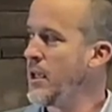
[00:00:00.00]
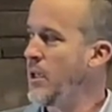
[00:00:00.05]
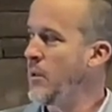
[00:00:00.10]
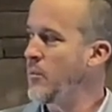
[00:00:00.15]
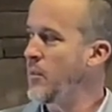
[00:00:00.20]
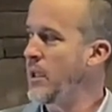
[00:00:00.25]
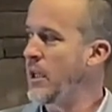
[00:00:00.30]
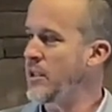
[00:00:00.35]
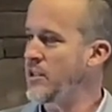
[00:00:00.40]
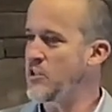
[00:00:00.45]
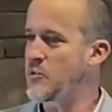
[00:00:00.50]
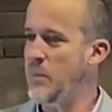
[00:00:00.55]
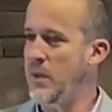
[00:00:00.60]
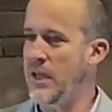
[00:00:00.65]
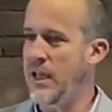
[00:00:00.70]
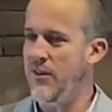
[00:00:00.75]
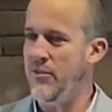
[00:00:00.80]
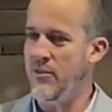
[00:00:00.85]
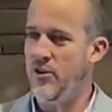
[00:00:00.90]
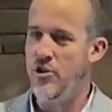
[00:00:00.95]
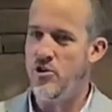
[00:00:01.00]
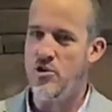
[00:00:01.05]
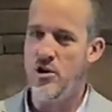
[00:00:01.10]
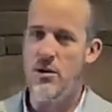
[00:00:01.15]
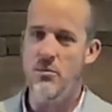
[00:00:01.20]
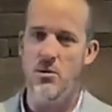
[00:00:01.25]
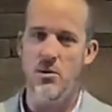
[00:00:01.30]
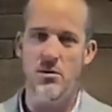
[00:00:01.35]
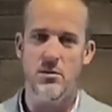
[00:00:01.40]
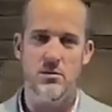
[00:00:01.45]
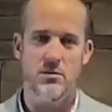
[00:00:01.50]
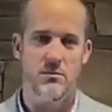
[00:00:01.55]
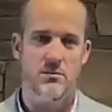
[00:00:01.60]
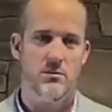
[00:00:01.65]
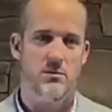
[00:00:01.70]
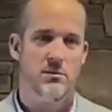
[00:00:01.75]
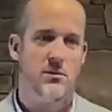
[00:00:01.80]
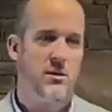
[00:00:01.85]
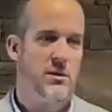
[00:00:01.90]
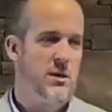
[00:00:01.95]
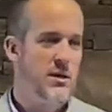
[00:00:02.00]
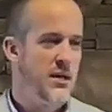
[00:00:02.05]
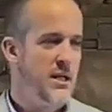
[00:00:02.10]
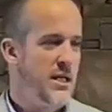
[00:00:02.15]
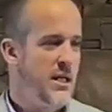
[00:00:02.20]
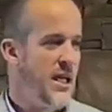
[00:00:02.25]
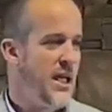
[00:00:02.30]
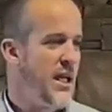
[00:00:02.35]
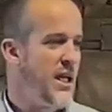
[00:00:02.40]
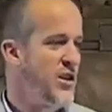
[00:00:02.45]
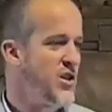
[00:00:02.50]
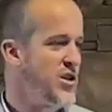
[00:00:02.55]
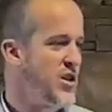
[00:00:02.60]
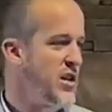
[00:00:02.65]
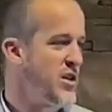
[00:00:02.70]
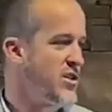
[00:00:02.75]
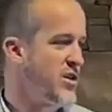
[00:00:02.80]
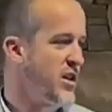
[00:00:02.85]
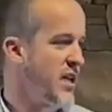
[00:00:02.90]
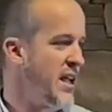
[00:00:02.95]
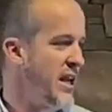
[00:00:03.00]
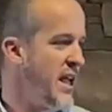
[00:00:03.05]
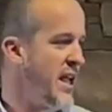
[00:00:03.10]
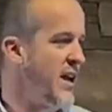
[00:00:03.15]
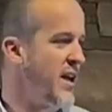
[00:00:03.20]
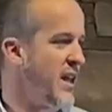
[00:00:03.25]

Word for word: because it's been giving her trouble. And she took it in,